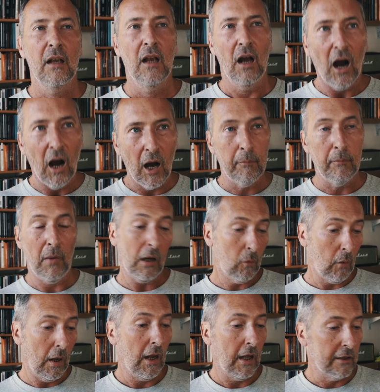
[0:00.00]
Um, I
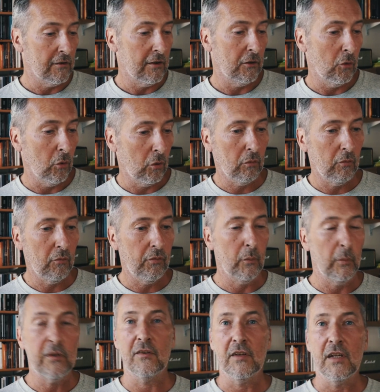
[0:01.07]
quite like Zadornov. I
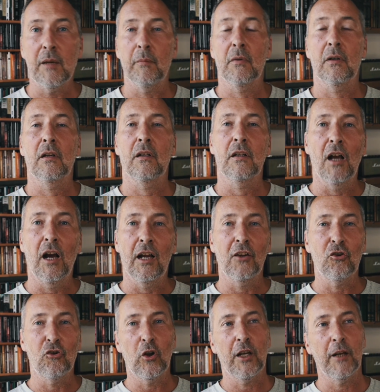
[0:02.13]
went to see him and I, I
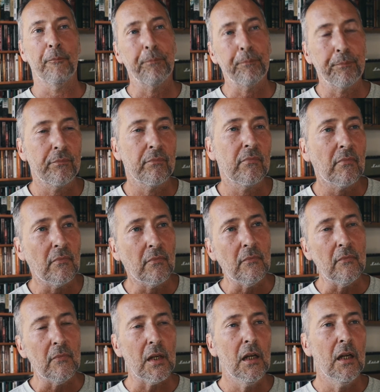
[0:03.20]
enjoyed it.
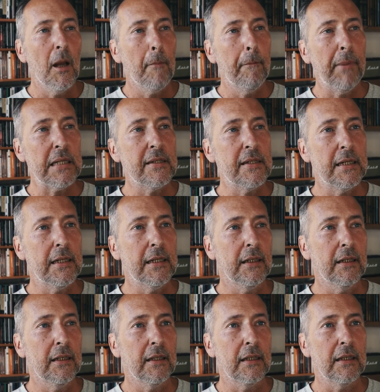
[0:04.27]
But
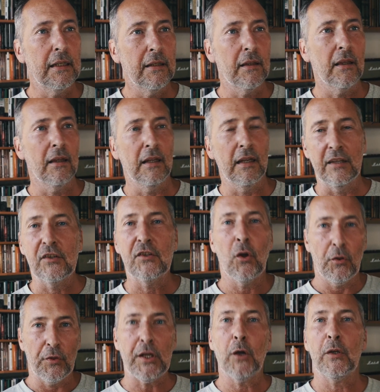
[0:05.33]
uh, it's
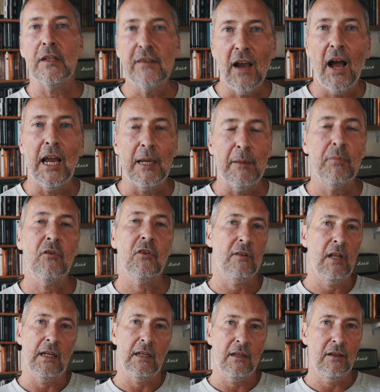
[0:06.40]
not the only type. Just
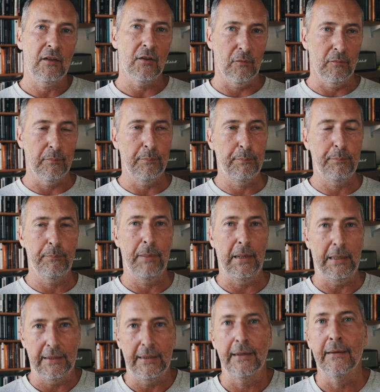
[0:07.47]
like you know
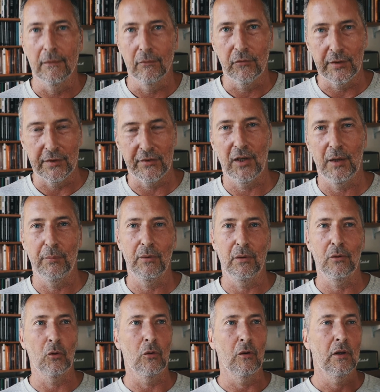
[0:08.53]
Benny Hill, for example,
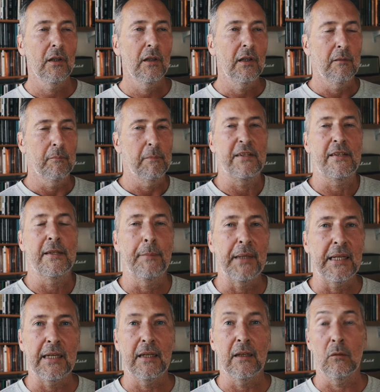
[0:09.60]
or Mr.
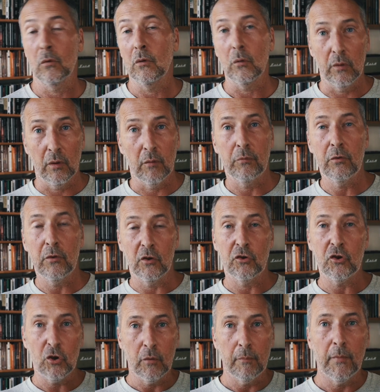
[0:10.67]
Bean, who are the, the
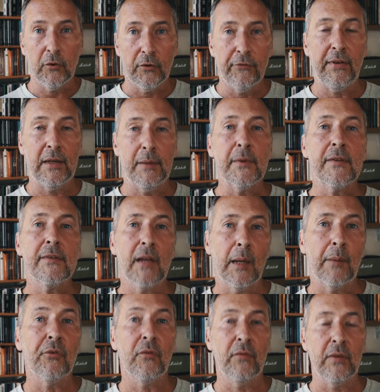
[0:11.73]
two most famous
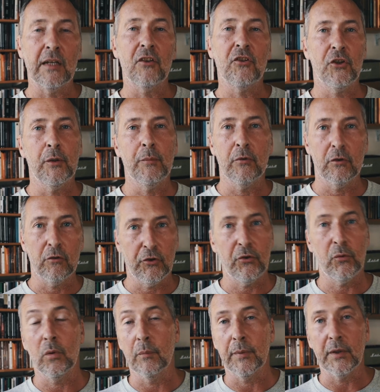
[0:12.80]
types of English humour across
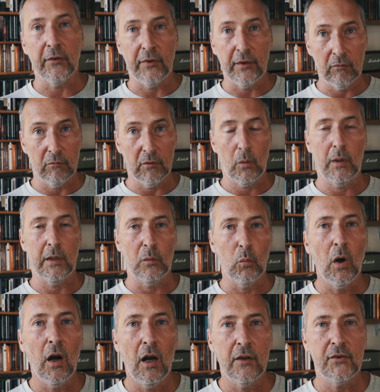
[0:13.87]
the world because they didn't require any
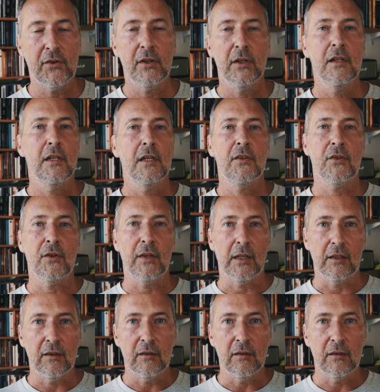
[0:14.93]
words. So they